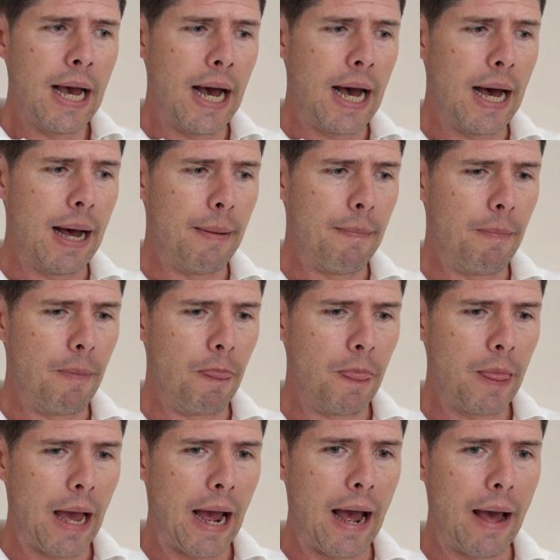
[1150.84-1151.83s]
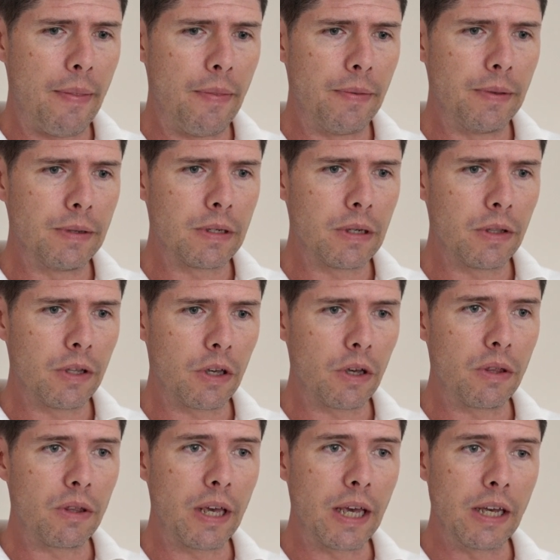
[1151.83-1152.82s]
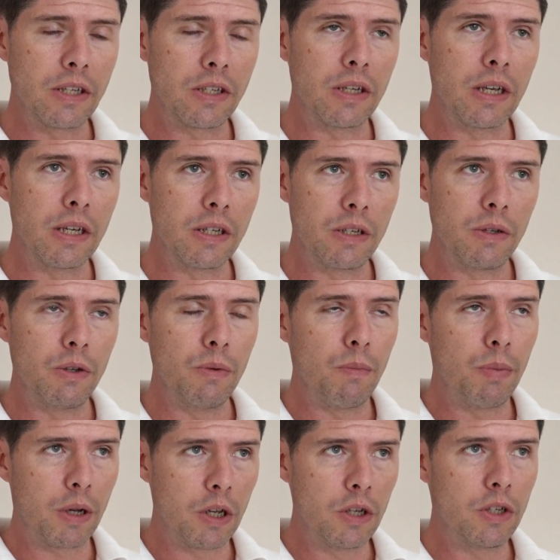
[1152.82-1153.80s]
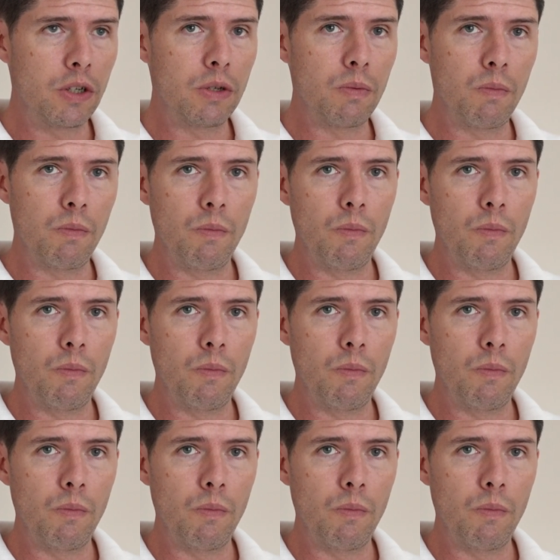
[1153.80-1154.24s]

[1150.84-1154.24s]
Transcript: And the good thing is because